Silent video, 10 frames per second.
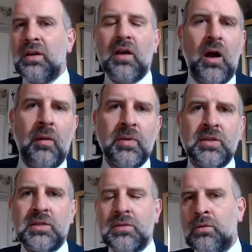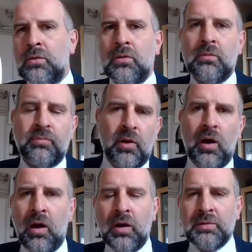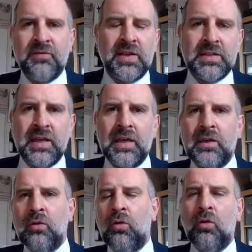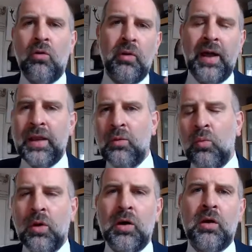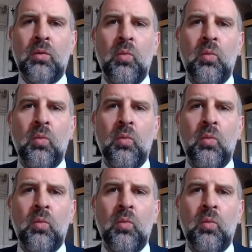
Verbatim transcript: garments or bra fitting or any uh,